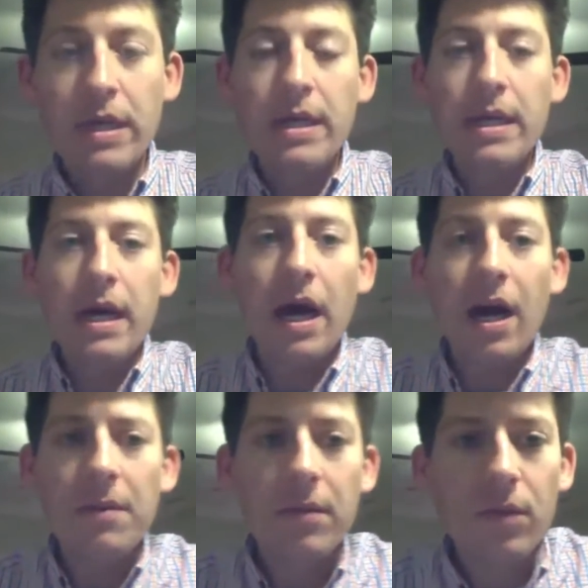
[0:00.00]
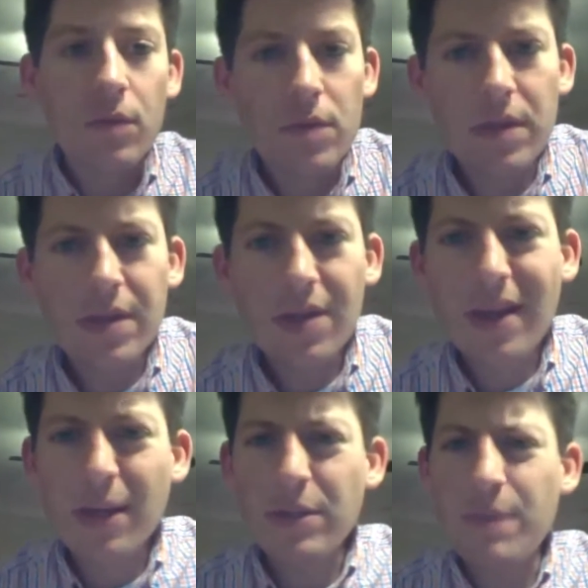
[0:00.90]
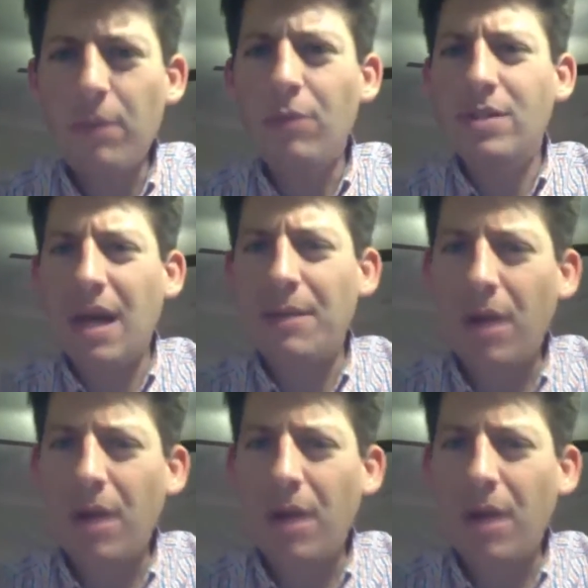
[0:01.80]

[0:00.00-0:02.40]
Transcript: I think we spent more time probably